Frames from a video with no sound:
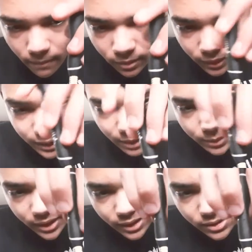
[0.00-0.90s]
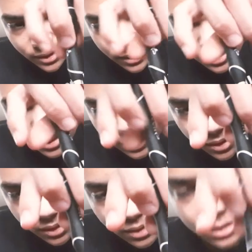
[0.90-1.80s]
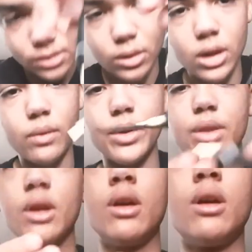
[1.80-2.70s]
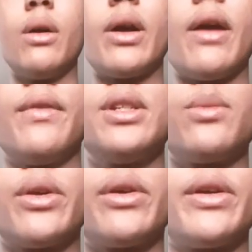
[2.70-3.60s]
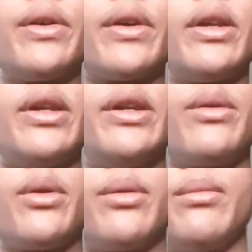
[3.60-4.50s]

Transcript: I think that'd be easiest. Start off with. Oh yeah, this is where you're, you're gonna need your